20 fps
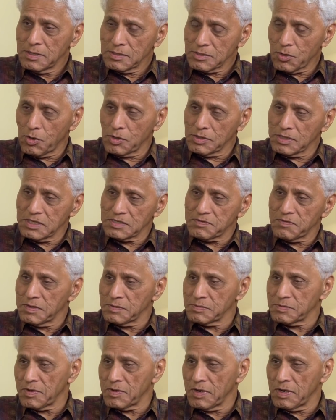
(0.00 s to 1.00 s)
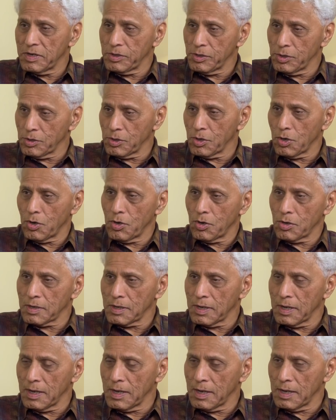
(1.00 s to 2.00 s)
So all these firms were in New
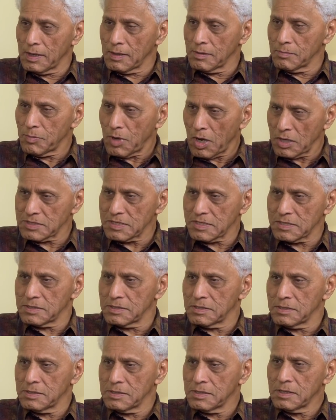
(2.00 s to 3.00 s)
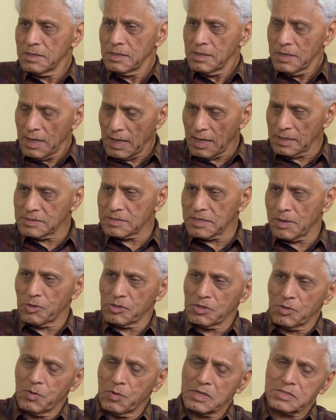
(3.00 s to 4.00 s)
York and Boston and some
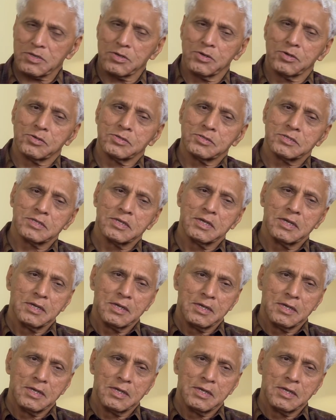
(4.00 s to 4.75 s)
on the West Coast.